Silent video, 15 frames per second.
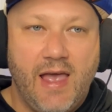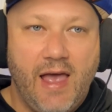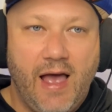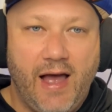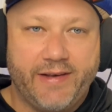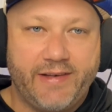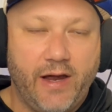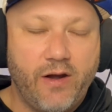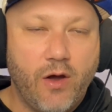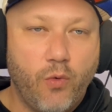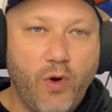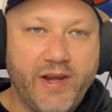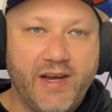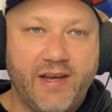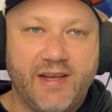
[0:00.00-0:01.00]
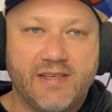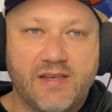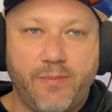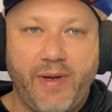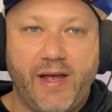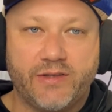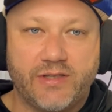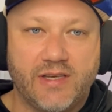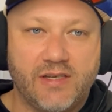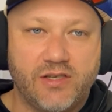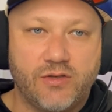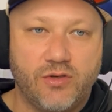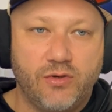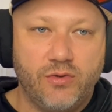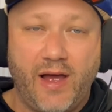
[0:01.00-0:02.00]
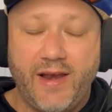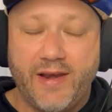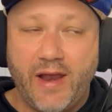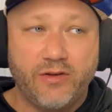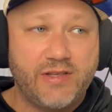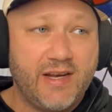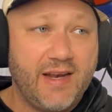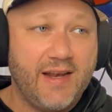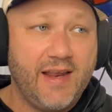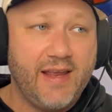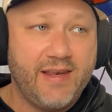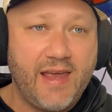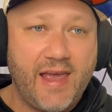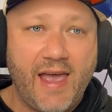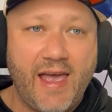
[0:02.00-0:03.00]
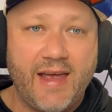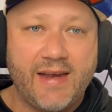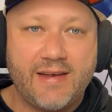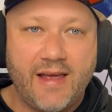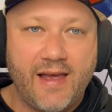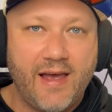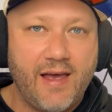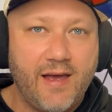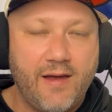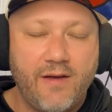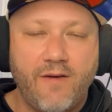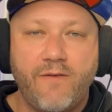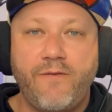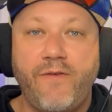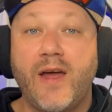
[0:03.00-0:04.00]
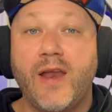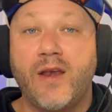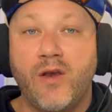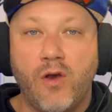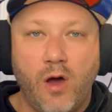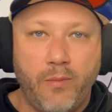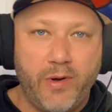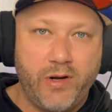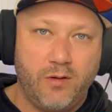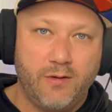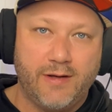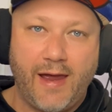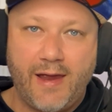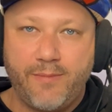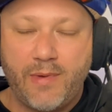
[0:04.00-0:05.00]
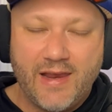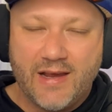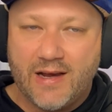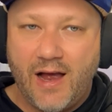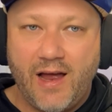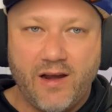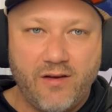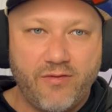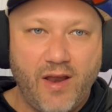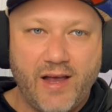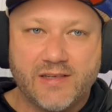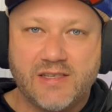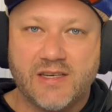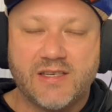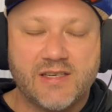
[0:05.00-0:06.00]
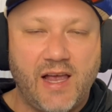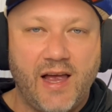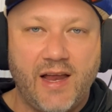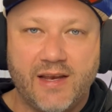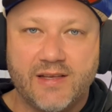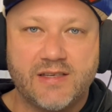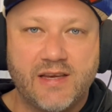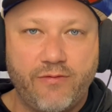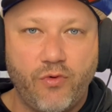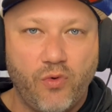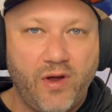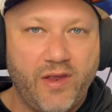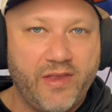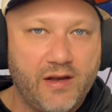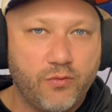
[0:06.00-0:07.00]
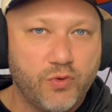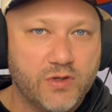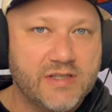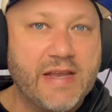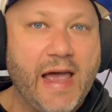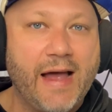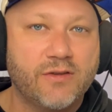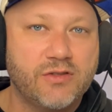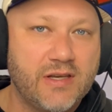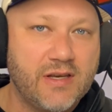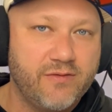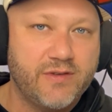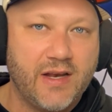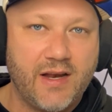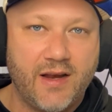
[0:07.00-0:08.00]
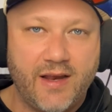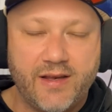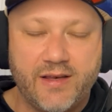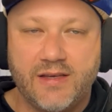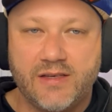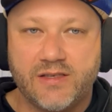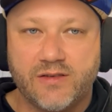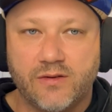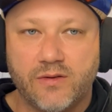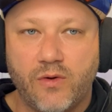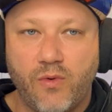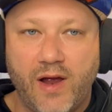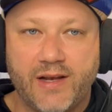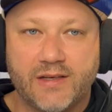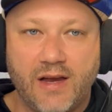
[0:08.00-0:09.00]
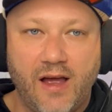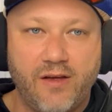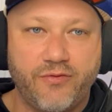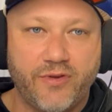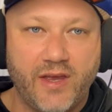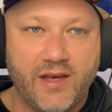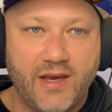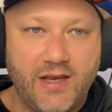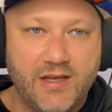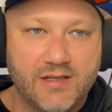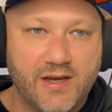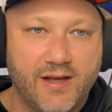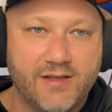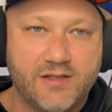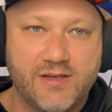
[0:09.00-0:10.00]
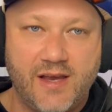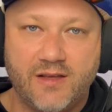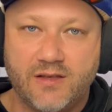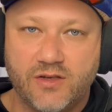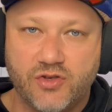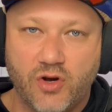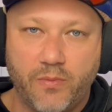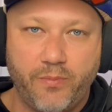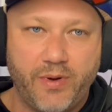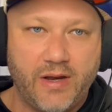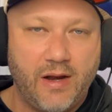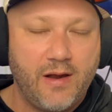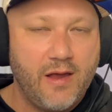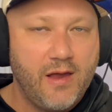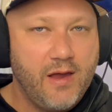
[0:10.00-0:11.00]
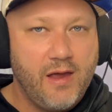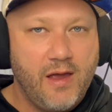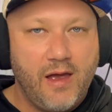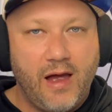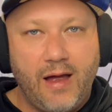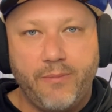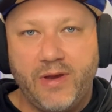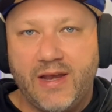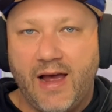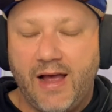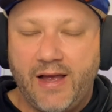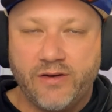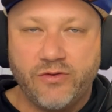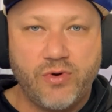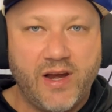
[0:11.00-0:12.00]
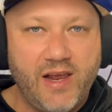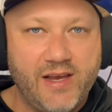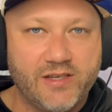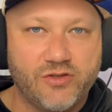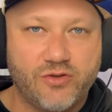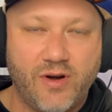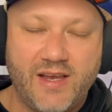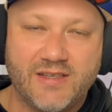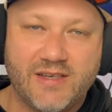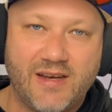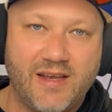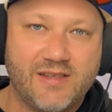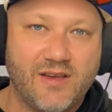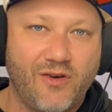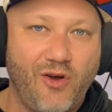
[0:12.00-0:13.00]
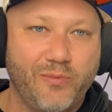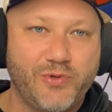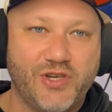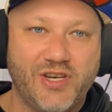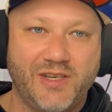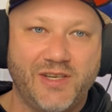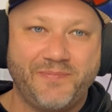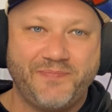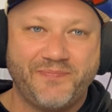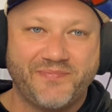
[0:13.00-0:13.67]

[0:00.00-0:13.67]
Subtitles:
I don't know what it is about these two. I know Delelinde had a phenomenal game. He kind of like just silenced everyone that was doubting if Delelinde is still the right guy for that inside center job. But I mean, Andre Estrazen as an option,